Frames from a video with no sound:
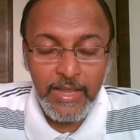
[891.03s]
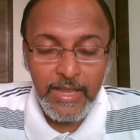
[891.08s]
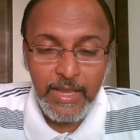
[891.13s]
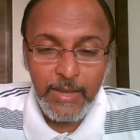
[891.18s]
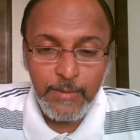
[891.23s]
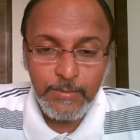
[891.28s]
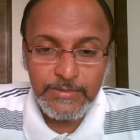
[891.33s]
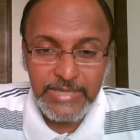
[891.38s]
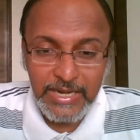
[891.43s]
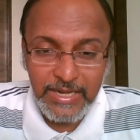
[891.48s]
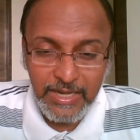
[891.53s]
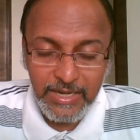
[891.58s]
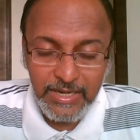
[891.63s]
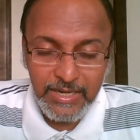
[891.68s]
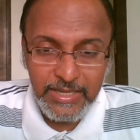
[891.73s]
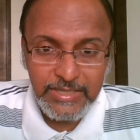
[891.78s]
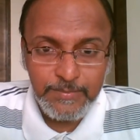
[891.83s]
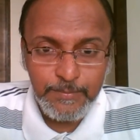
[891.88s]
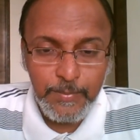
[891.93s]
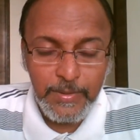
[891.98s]
If Saturn
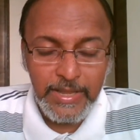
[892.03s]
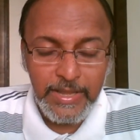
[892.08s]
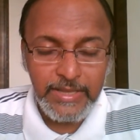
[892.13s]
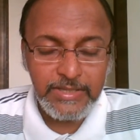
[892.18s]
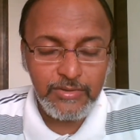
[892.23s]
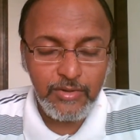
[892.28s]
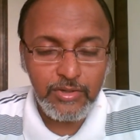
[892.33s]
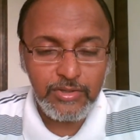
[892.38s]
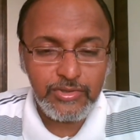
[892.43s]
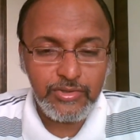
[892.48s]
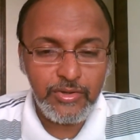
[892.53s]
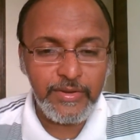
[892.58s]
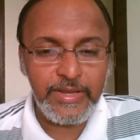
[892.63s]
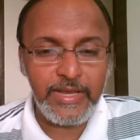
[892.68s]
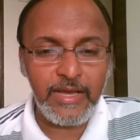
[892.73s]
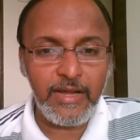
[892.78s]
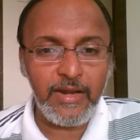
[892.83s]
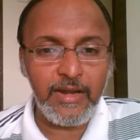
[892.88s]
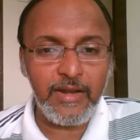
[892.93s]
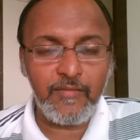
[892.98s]
is placed also
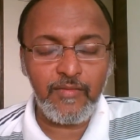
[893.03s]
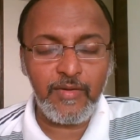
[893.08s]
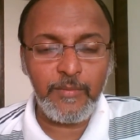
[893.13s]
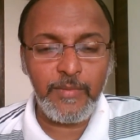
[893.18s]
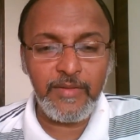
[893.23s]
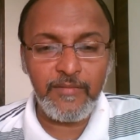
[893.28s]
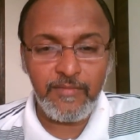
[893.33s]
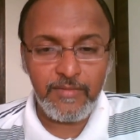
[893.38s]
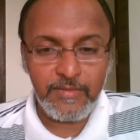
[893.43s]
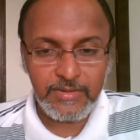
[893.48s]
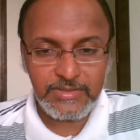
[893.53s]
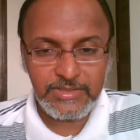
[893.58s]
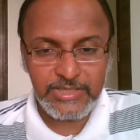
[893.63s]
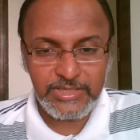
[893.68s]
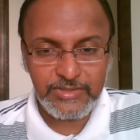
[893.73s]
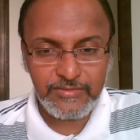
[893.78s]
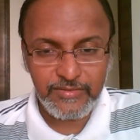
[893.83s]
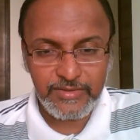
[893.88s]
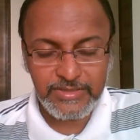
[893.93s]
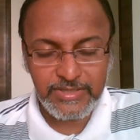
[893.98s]
here, it will be worse
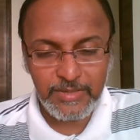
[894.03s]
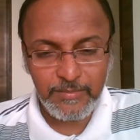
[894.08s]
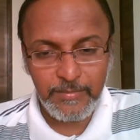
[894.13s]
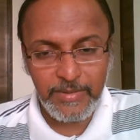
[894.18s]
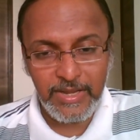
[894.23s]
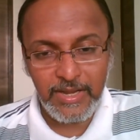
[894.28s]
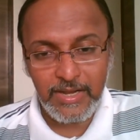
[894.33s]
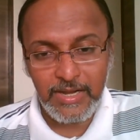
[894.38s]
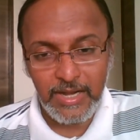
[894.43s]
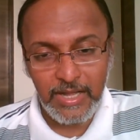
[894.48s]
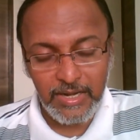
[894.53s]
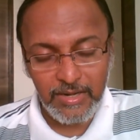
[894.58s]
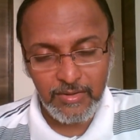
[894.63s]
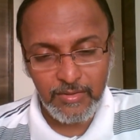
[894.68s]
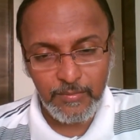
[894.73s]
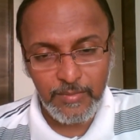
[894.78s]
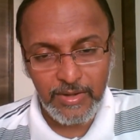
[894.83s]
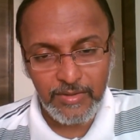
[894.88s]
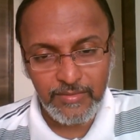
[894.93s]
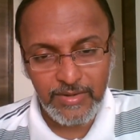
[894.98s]
situation, being
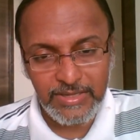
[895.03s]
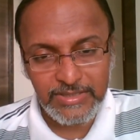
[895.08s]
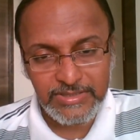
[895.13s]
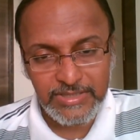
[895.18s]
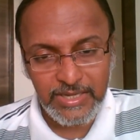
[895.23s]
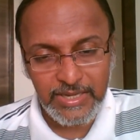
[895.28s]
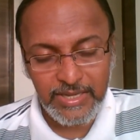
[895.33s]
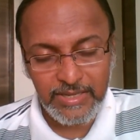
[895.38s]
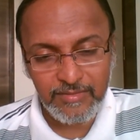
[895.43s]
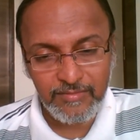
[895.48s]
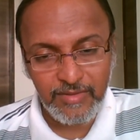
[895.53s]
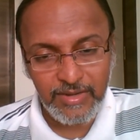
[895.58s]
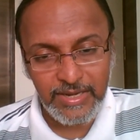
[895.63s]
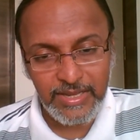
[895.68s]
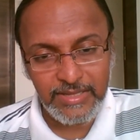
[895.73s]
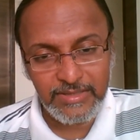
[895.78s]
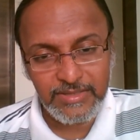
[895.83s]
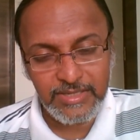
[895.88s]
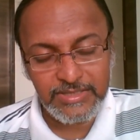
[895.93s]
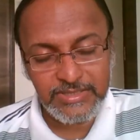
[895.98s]
Karaka Bhavnasya, as well
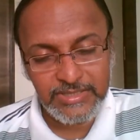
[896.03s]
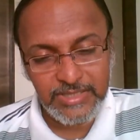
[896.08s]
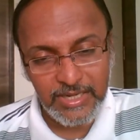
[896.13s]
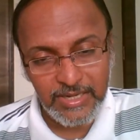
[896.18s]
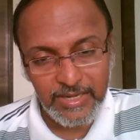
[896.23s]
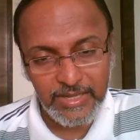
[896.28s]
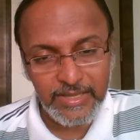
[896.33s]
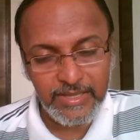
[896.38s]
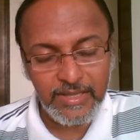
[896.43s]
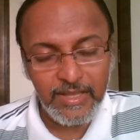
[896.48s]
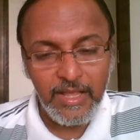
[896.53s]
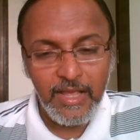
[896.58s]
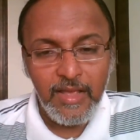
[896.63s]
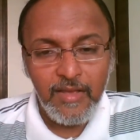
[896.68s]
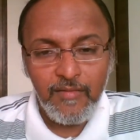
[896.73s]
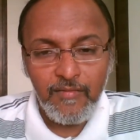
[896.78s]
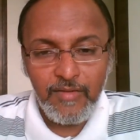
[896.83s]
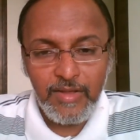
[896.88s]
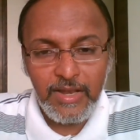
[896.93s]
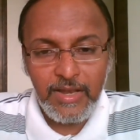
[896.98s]
as the Sun is,
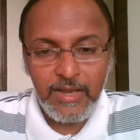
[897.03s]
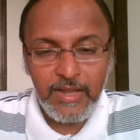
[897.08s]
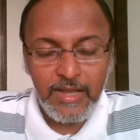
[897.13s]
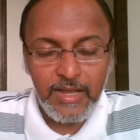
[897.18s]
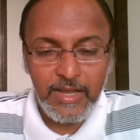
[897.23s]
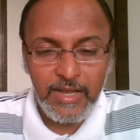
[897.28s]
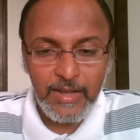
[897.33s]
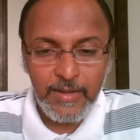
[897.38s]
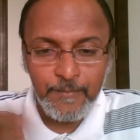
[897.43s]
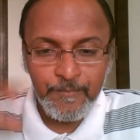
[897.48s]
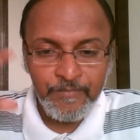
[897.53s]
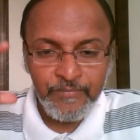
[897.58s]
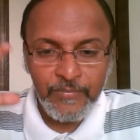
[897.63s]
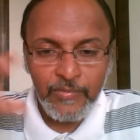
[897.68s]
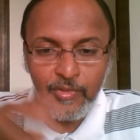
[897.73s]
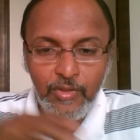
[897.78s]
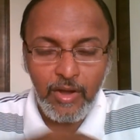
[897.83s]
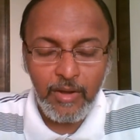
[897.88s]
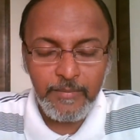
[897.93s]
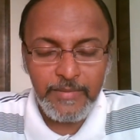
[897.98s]
will uh,
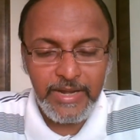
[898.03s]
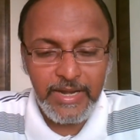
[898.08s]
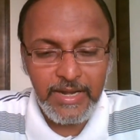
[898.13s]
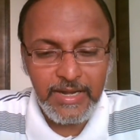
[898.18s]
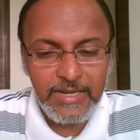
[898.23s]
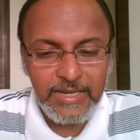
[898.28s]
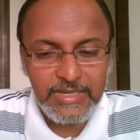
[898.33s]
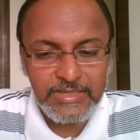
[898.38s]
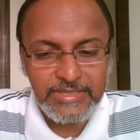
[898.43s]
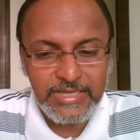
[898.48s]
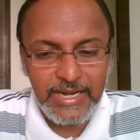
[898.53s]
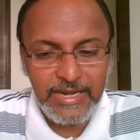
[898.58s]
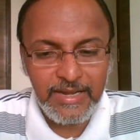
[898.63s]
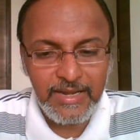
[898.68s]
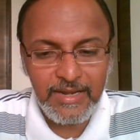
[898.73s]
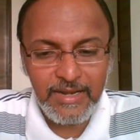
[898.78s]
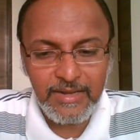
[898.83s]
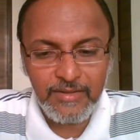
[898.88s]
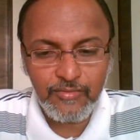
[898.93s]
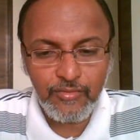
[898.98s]
dominate the
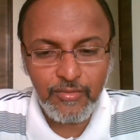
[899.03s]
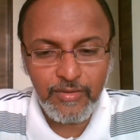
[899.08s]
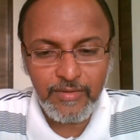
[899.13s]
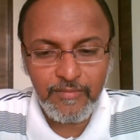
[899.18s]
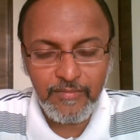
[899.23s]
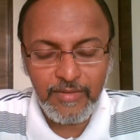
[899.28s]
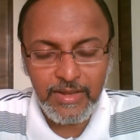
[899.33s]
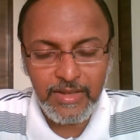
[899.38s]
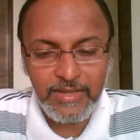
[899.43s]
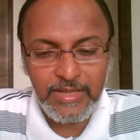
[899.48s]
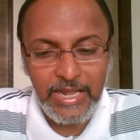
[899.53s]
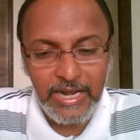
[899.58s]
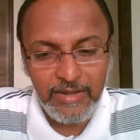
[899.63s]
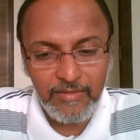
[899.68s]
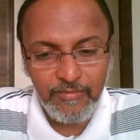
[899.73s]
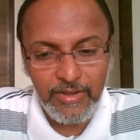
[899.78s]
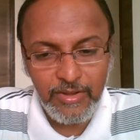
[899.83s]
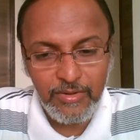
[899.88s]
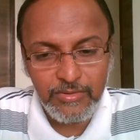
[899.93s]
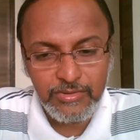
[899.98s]
Saturn. So it will, that
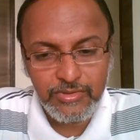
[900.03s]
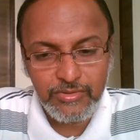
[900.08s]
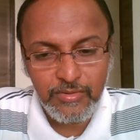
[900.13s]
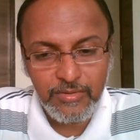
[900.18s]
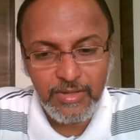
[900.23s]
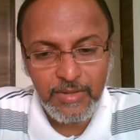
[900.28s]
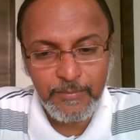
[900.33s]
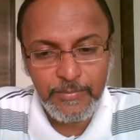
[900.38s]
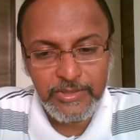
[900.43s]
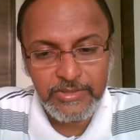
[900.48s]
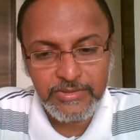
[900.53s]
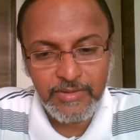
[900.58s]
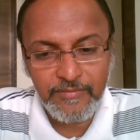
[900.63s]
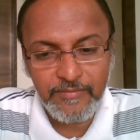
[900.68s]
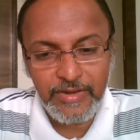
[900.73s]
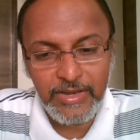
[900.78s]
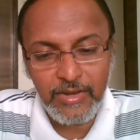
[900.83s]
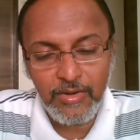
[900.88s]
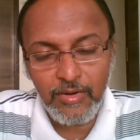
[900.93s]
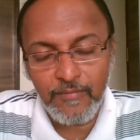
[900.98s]
way also the person
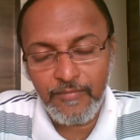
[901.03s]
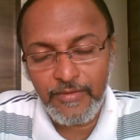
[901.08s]
will not